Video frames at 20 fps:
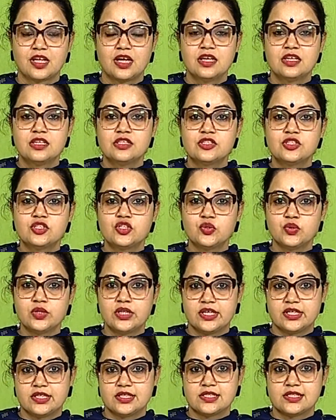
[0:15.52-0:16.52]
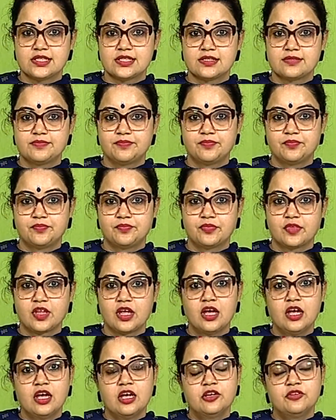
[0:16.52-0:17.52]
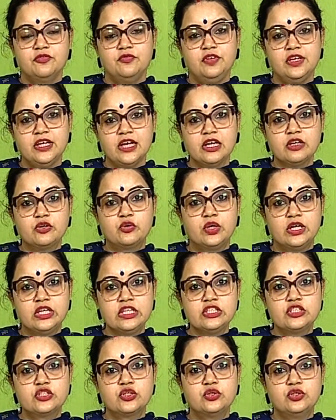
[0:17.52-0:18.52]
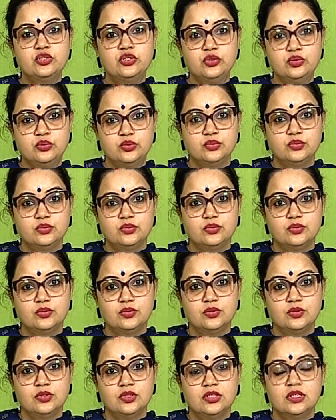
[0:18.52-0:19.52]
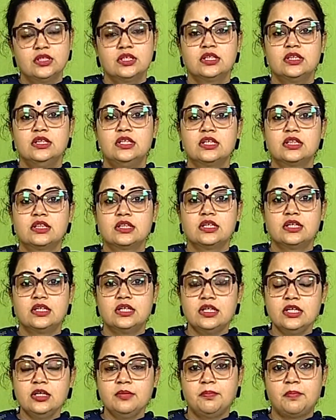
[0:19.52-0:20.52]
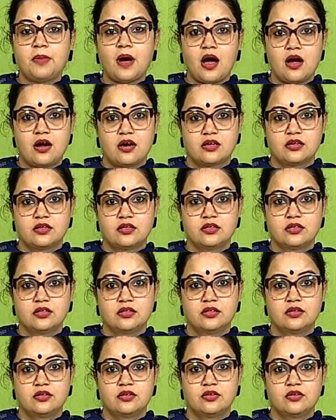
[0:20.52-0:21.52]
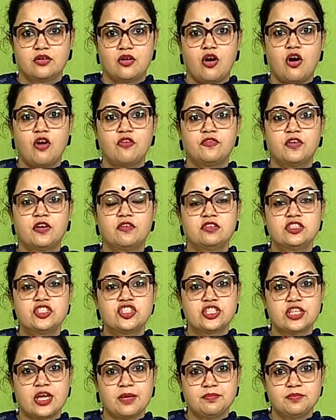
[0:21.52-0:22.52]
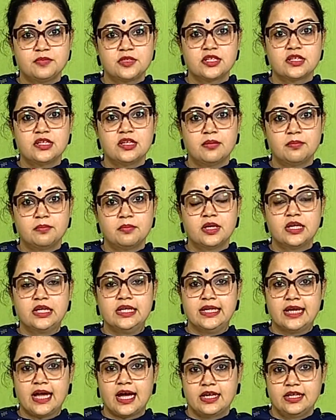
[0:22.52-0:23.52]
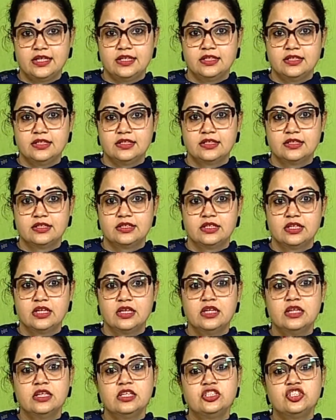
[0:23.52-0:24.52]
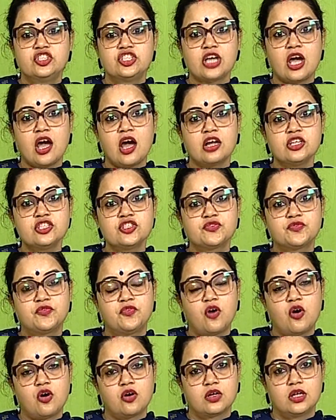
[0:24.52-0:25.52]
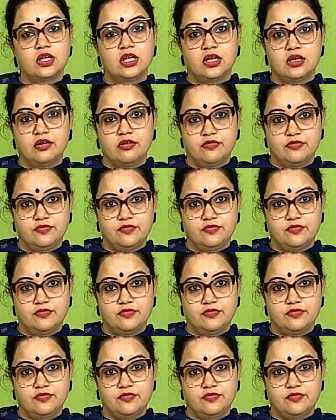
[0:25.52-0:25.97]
Students, we are going to do the third part of our chapter number 9, Charge for Love.